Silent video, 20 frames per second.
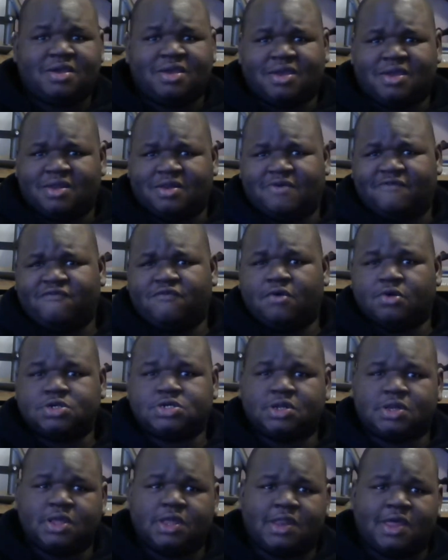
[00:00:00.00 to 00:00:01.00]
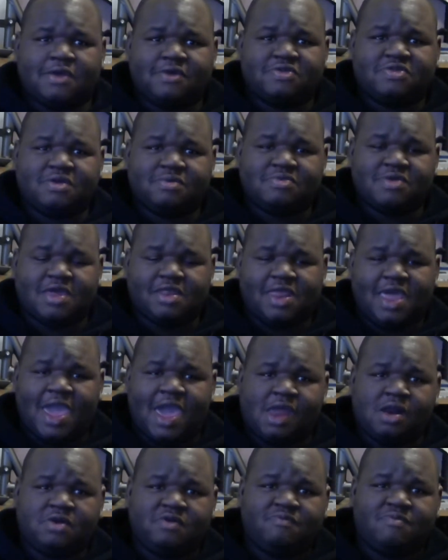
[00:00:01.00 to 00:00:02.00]
and unfortunately, like it seems like the
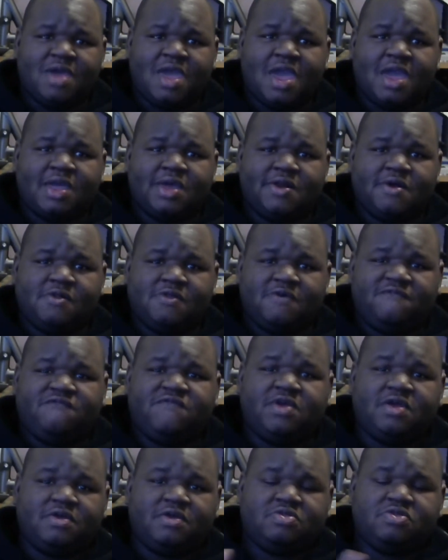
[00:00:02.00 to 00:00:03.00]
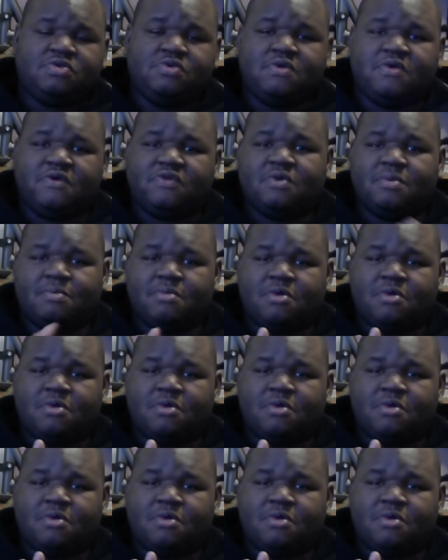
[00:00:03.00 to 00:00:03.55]
additive bag can only fit 2 of the